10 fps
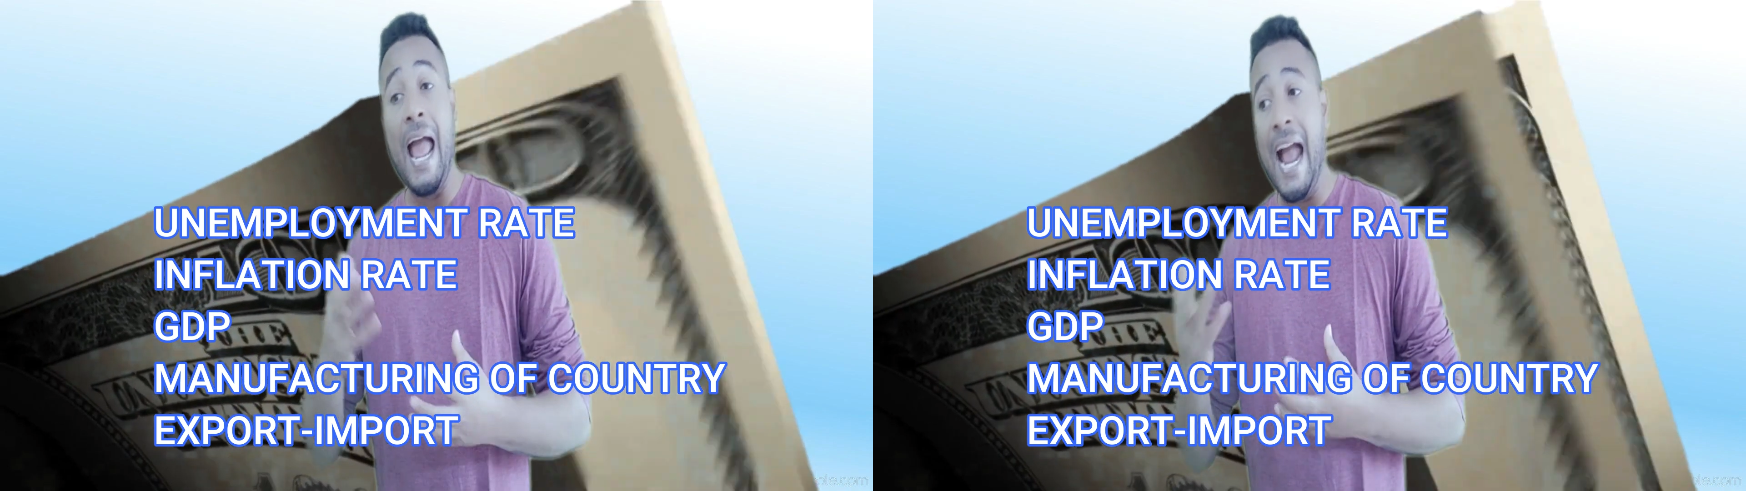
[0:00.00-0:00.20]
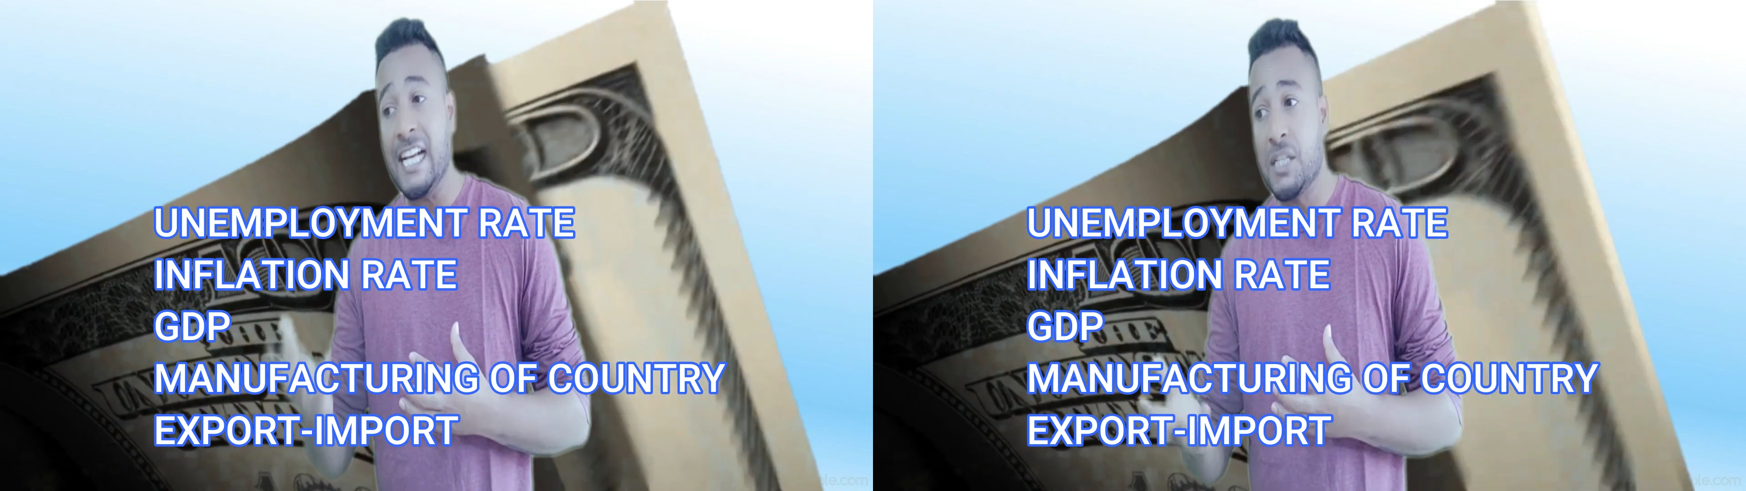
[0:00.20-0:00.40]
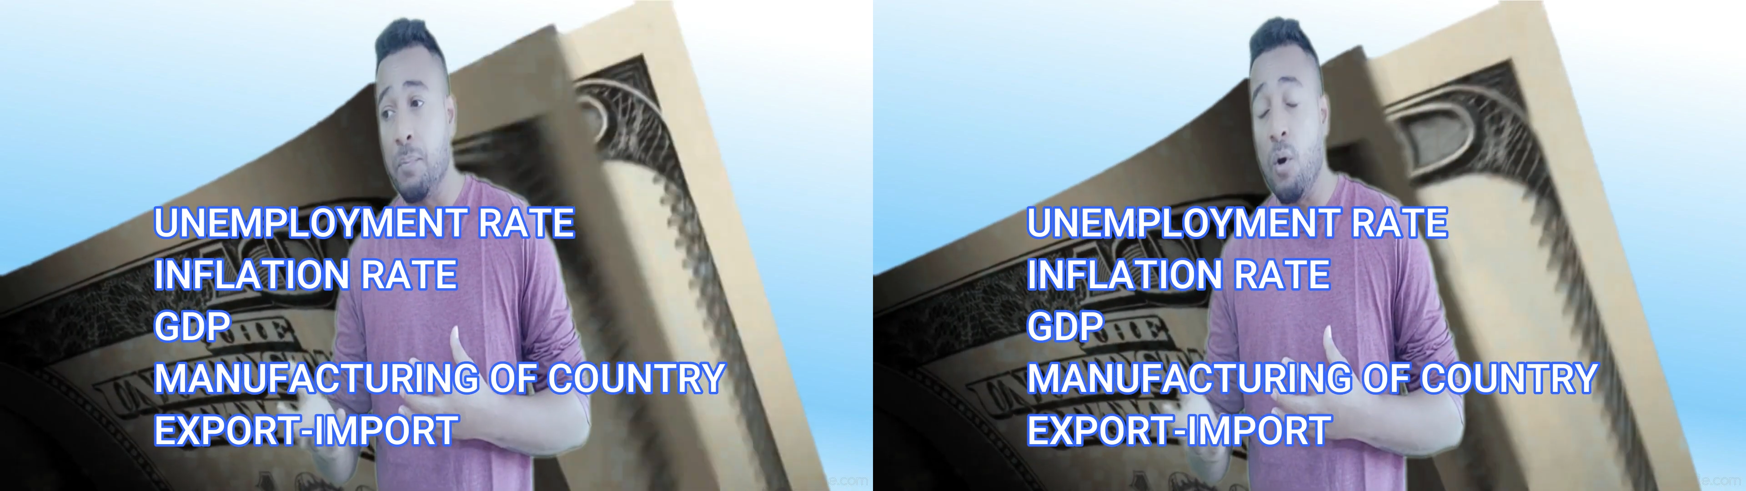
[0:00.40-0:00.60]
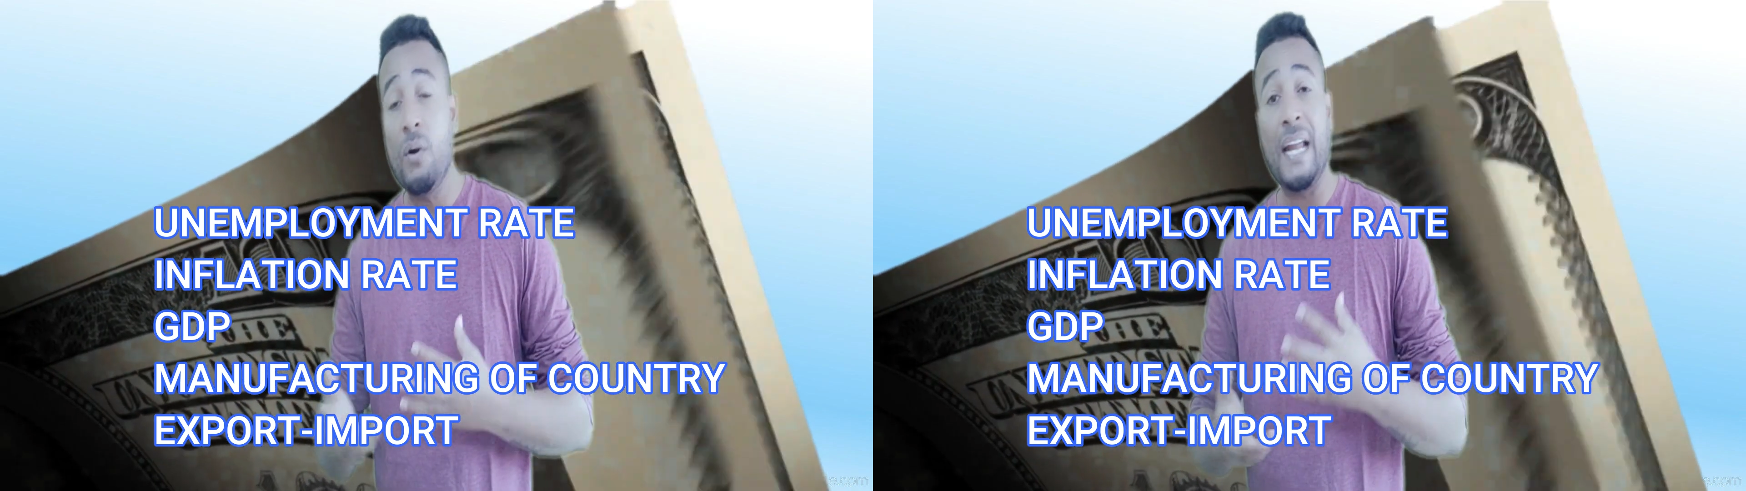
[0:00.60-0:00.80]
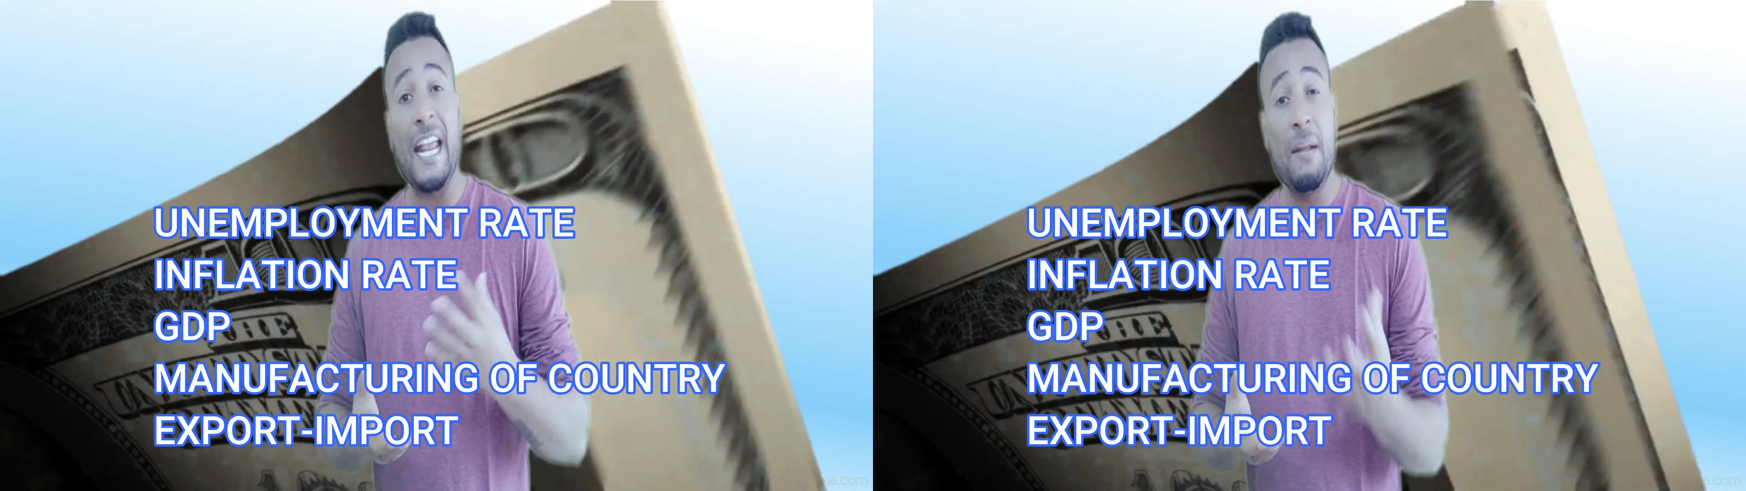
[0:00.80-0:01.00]

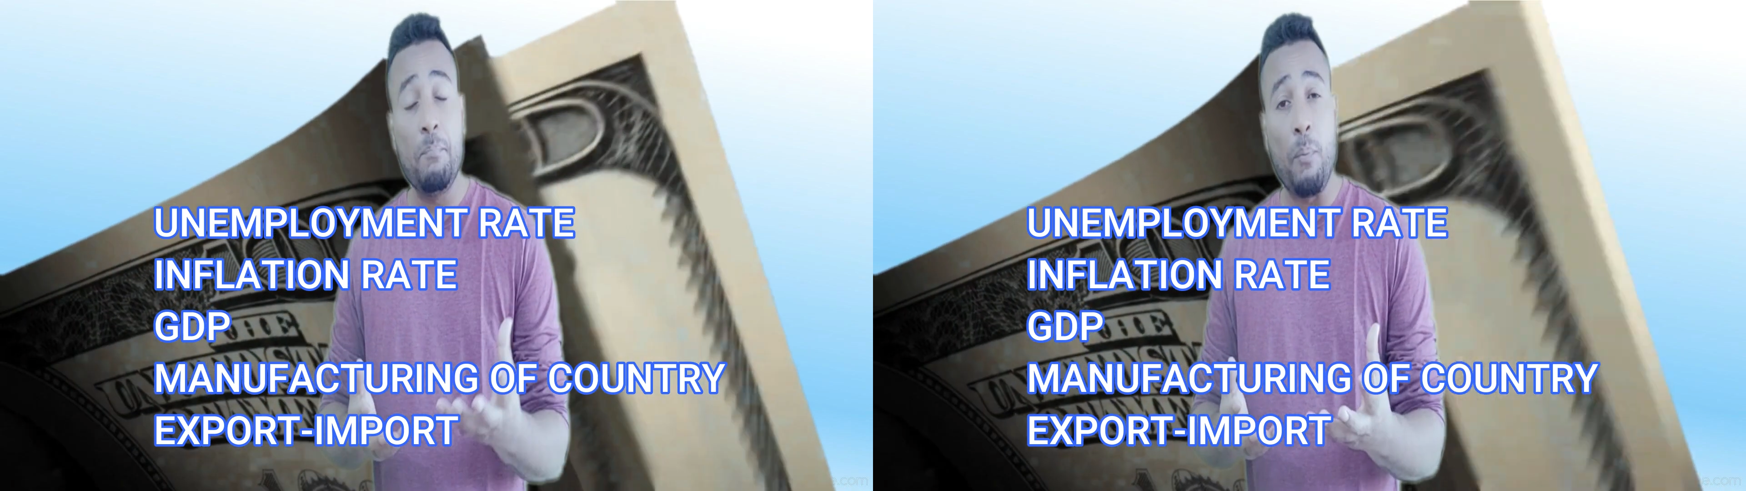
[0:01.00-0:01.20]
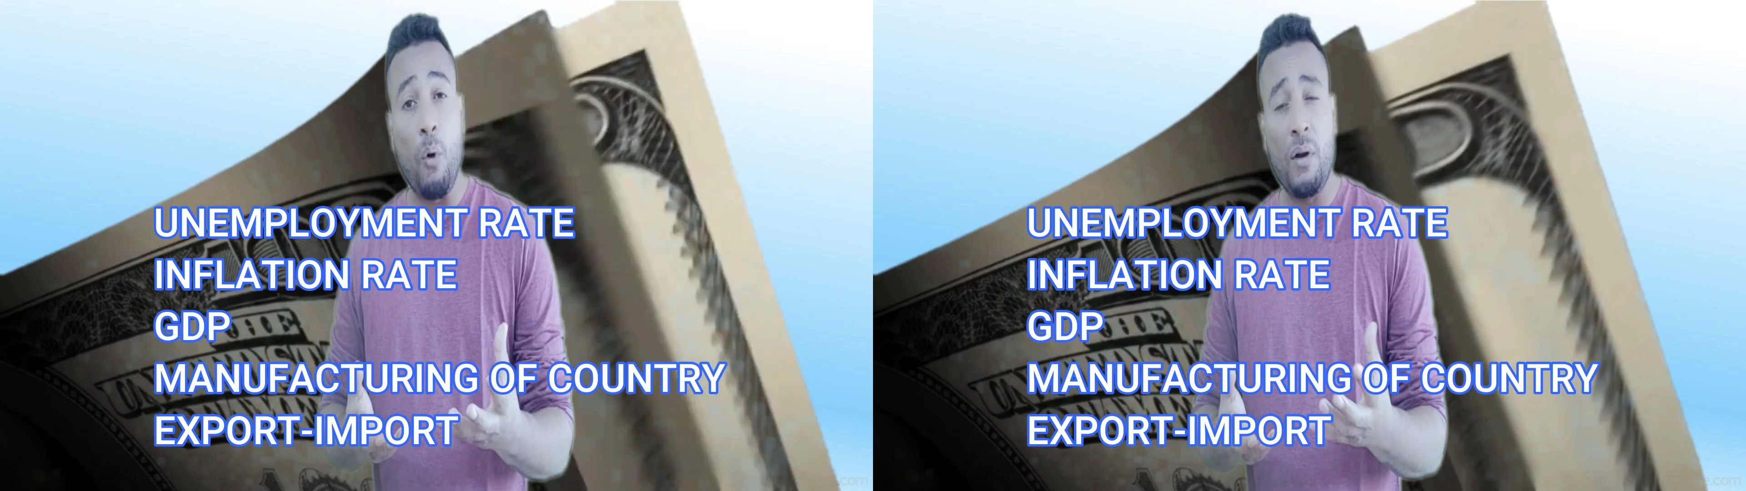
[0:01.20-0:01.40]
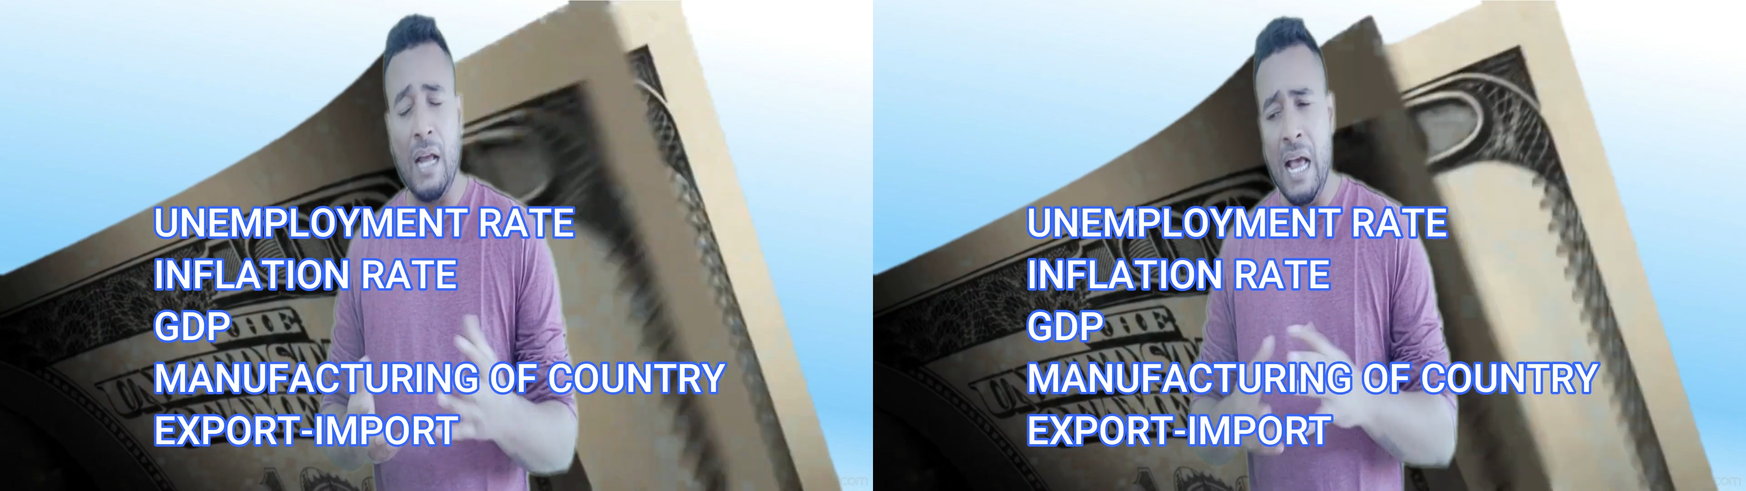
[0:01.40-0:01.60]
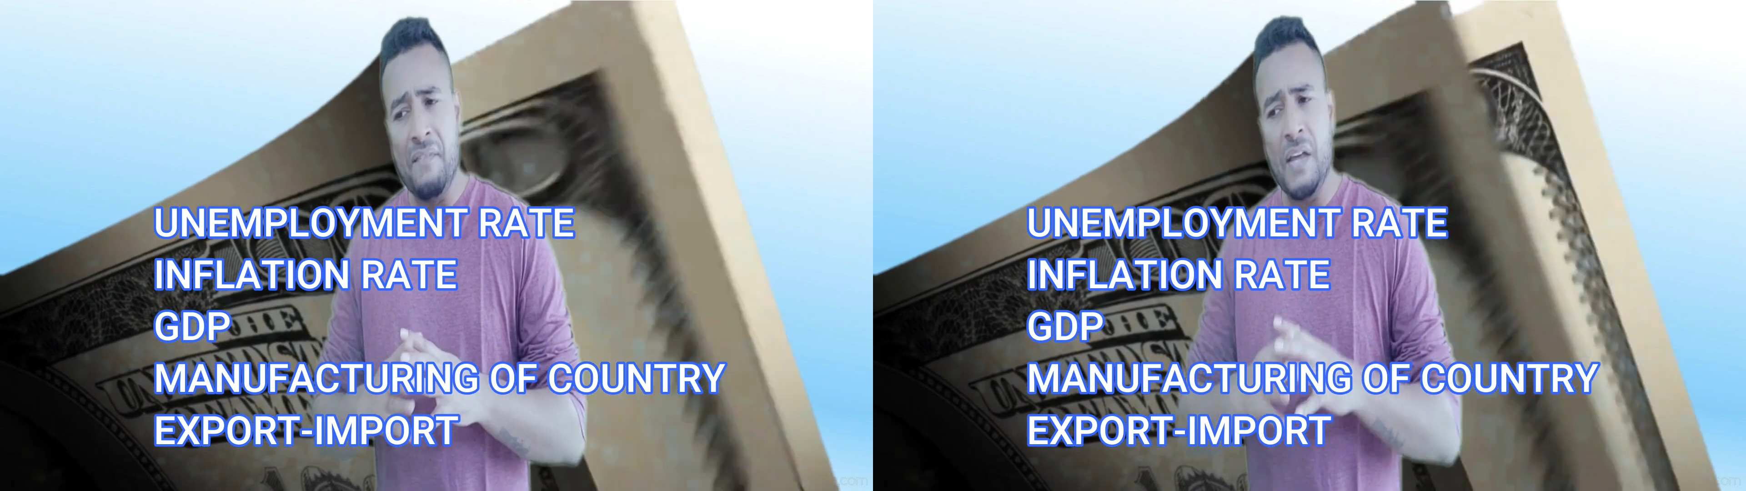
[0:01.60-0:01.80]
export, import.